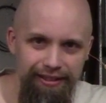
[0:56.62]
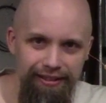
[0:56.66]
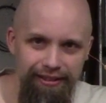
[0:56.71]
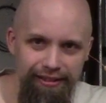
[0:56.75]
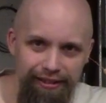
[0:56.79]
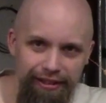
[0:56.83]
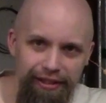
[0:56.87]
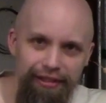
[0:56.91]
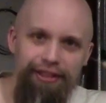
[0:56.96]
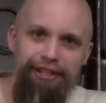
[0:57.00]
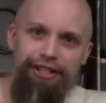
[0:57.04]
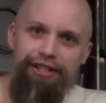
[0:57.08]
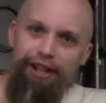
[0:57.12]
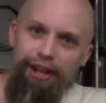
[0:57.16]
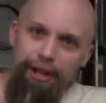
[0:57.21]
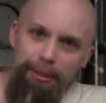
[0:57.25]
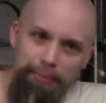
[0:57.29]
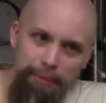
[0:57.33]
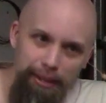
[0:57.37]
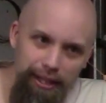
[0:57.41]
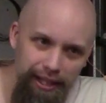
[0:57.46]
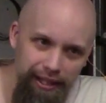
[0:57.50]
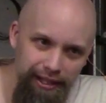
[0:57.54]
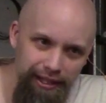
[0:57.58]
to the
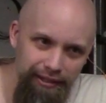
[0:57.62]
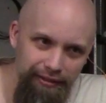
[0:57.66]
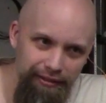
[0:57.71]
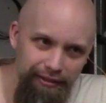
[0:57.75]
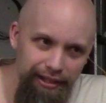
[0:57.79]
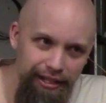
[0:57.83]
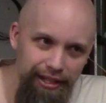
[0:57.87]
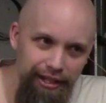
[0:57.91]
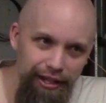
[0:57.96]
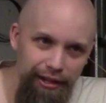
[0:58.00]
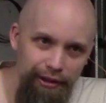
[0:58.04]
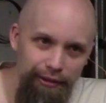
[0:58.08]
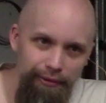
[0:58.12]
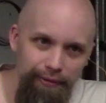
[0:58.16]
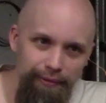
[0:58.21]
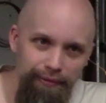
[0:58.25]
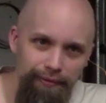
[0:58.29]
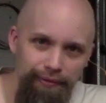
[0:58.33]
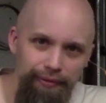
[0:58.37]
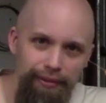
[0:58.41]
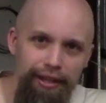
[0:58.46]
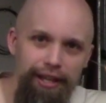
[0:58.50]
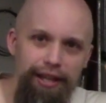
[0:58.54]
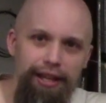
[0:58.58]
John Malecki video.
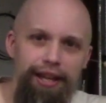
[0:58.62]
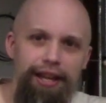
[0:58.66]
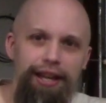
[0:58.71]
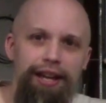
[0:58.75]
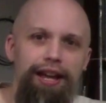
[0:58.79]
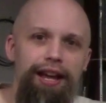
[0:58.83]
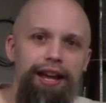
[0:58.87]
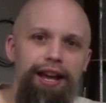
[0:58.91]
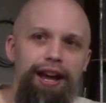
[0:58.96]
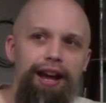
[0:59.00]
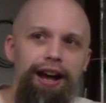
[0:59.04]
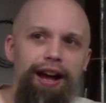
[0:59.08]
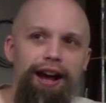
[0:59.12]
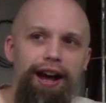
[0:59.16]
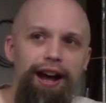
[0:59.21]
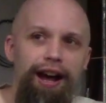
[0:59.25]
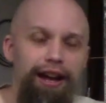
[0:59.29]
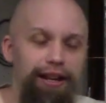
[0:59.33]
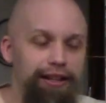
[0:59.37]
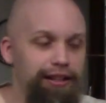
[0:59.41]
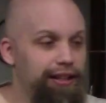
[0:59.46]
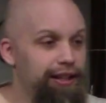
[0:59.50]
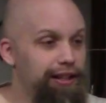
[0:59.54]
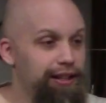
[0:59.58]

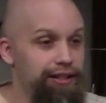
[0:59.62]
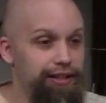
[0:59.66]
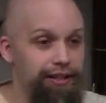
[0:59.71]
I gotta